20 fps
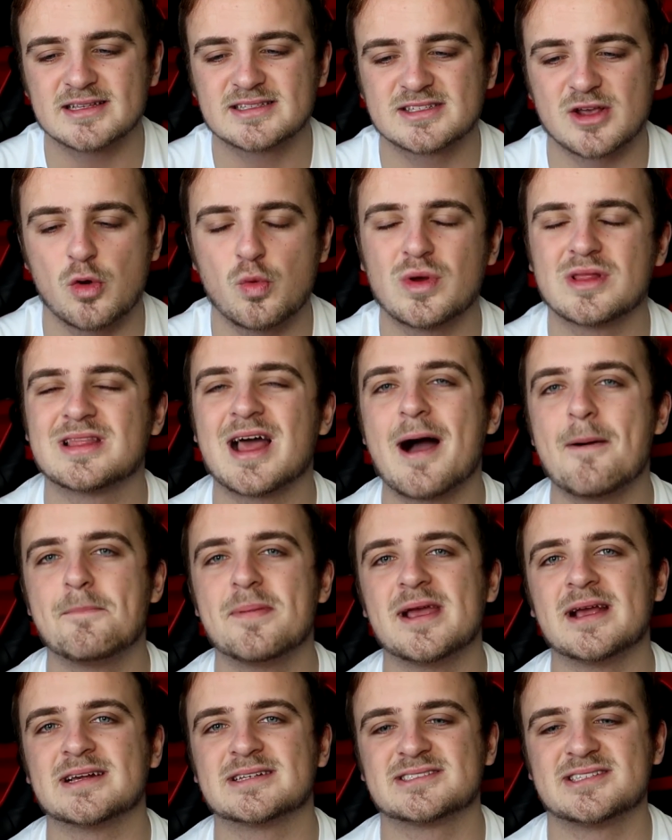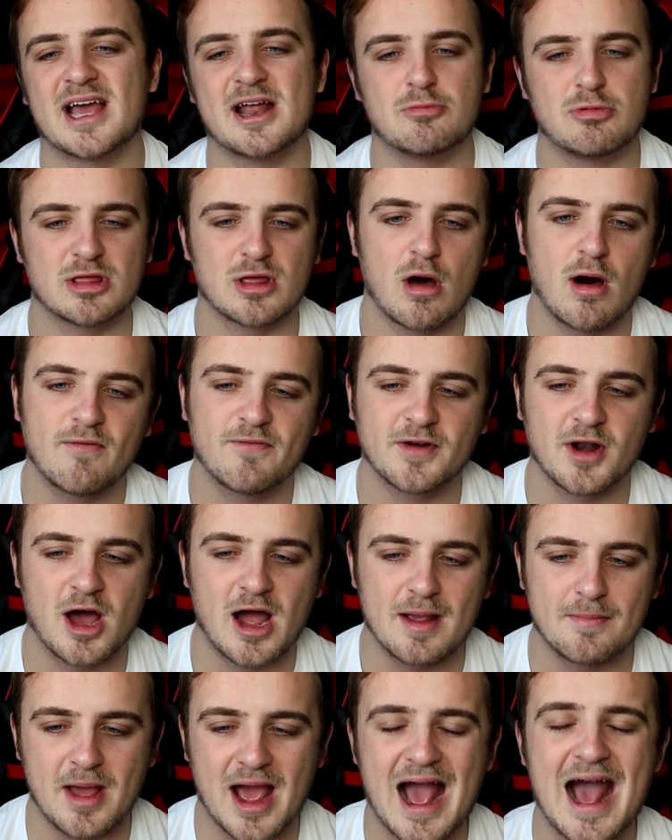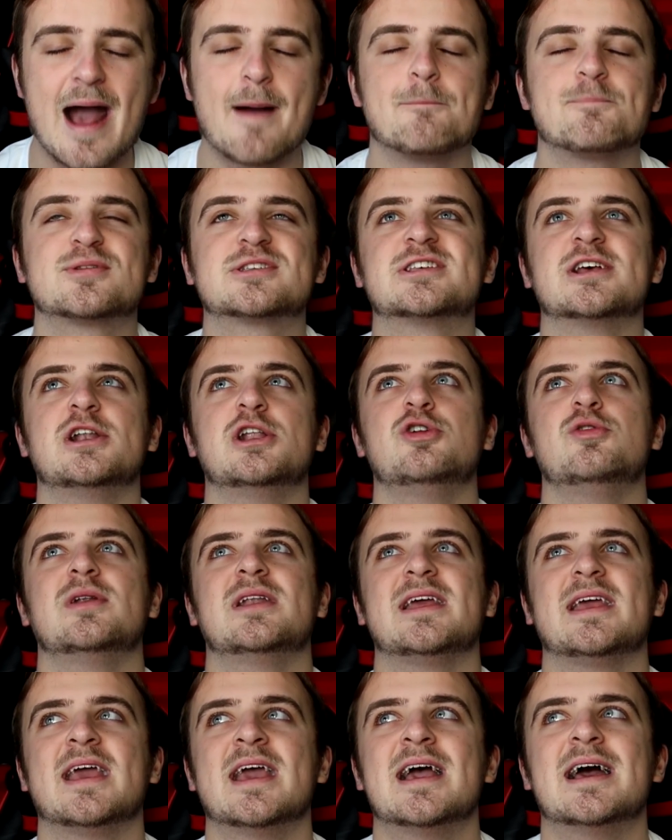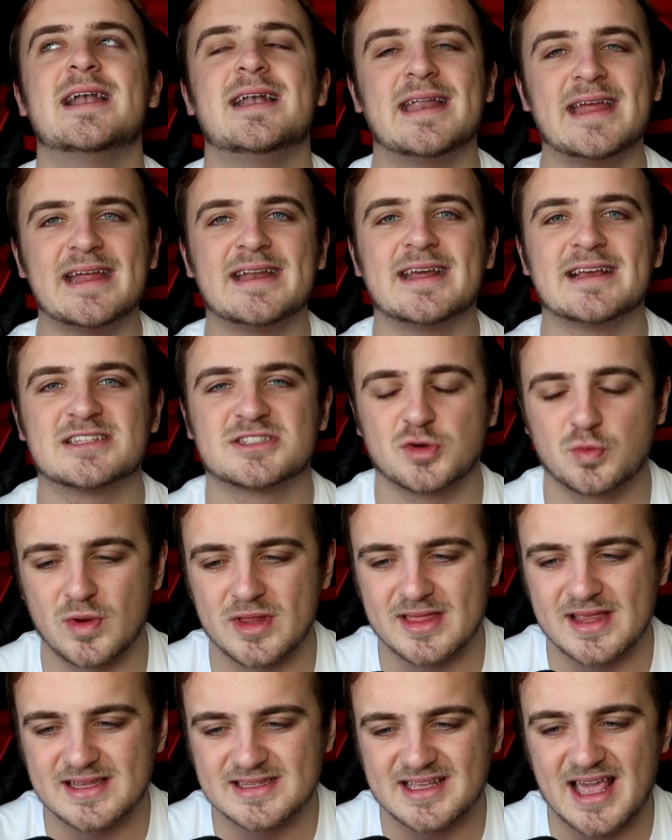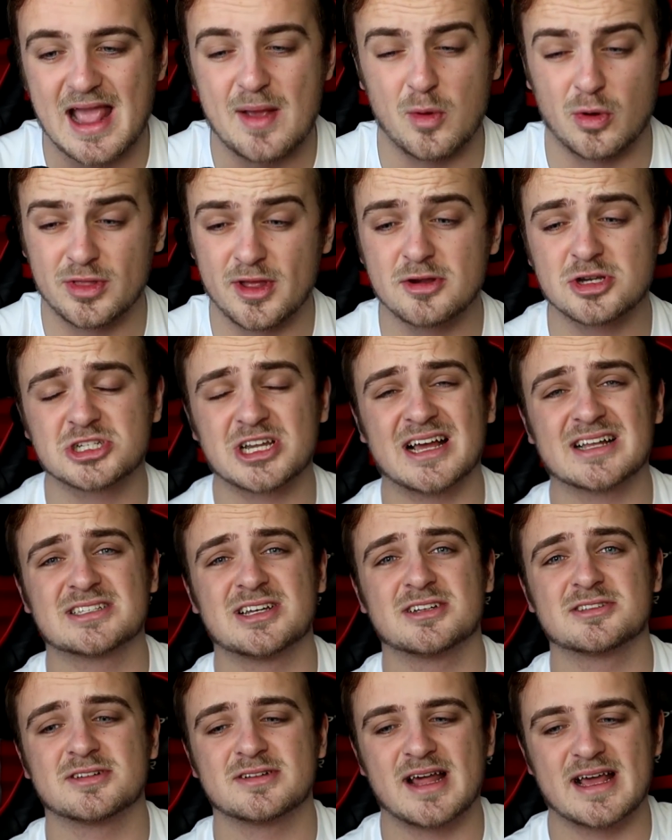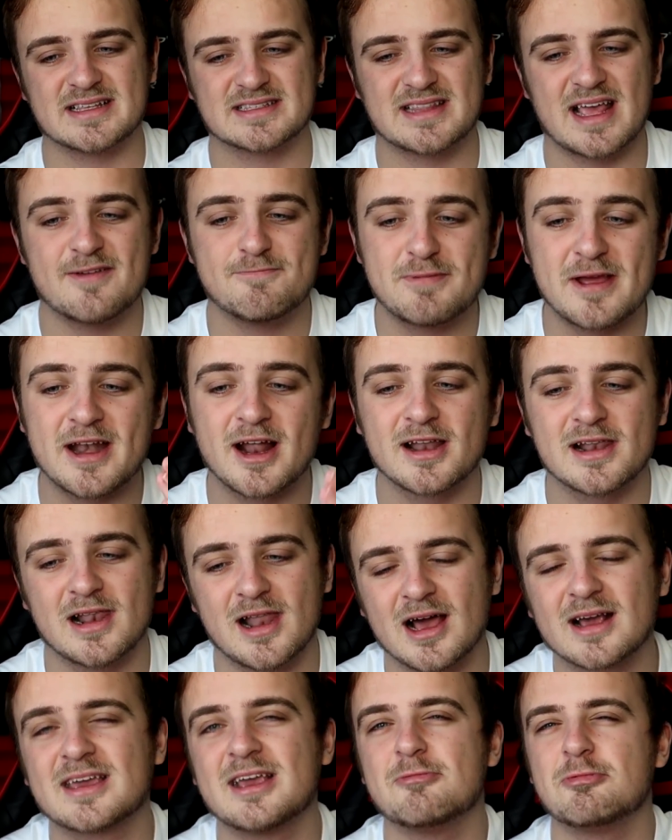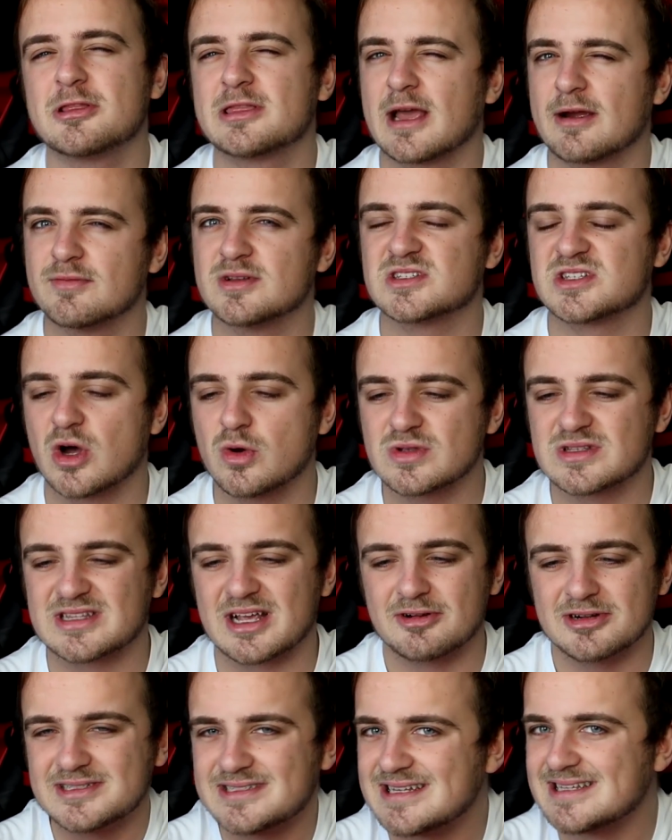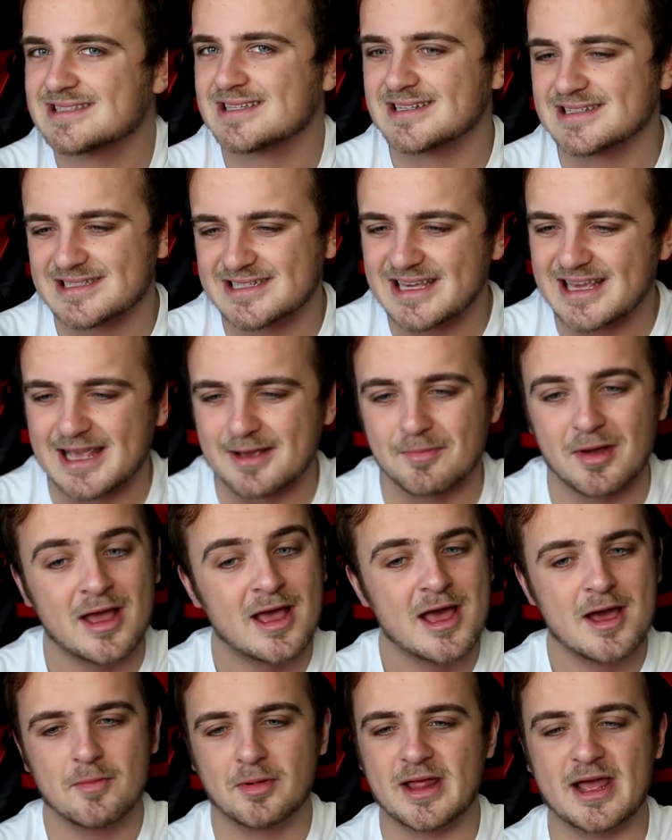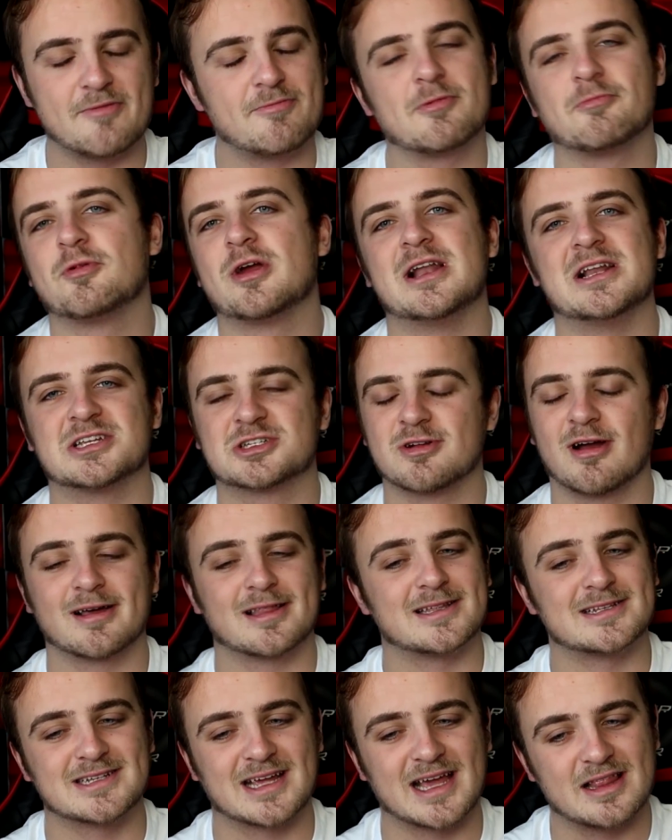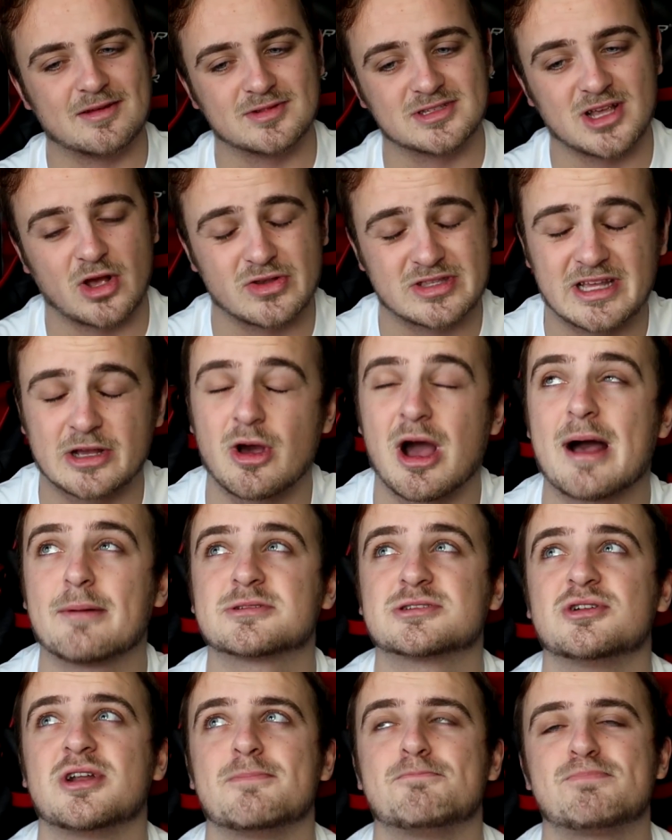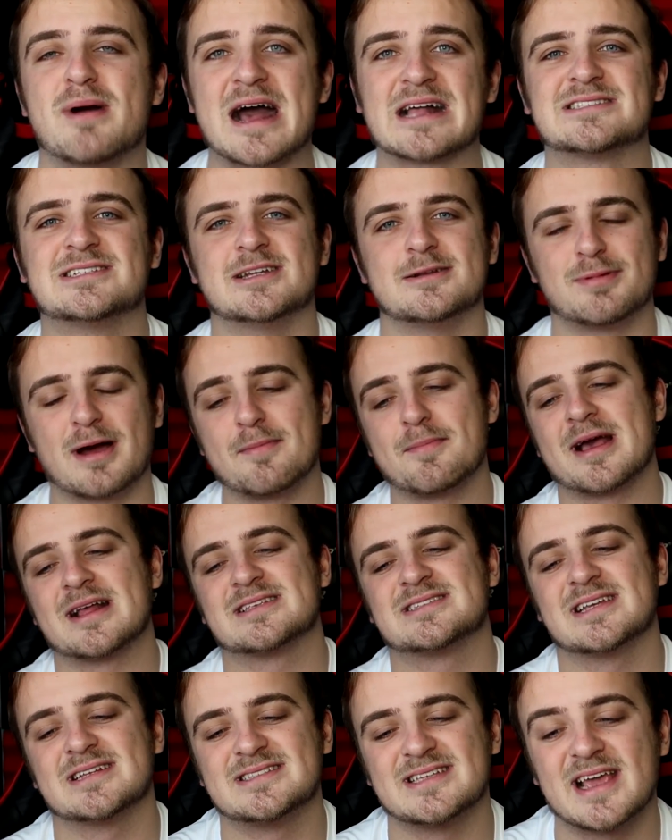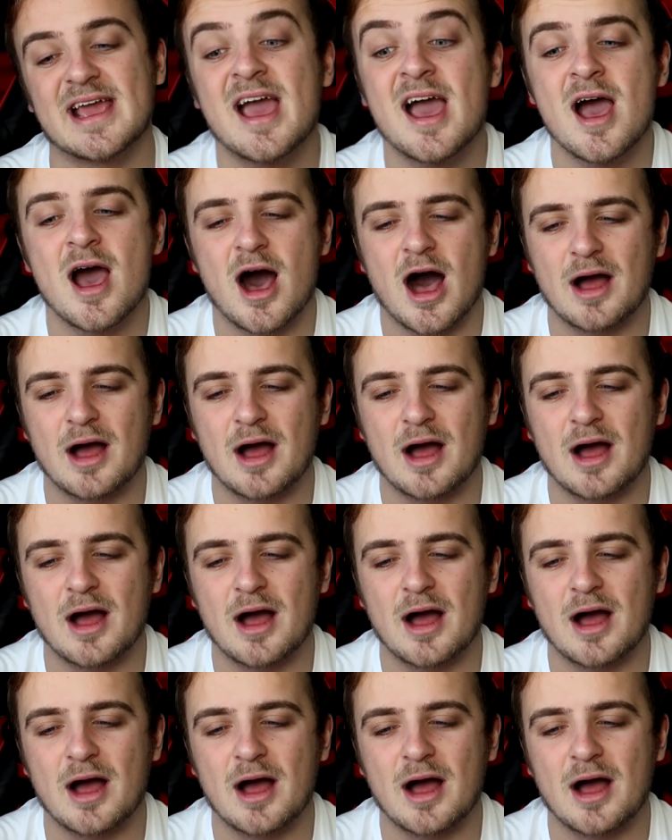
So with that being said, with Hoffenheim absolutely needing to win this game, although Shakhtar Donetsk, they've been unlucky with their results. They're a decent team, but they've been really struggling to get the results. They got absolutely battered by Man City.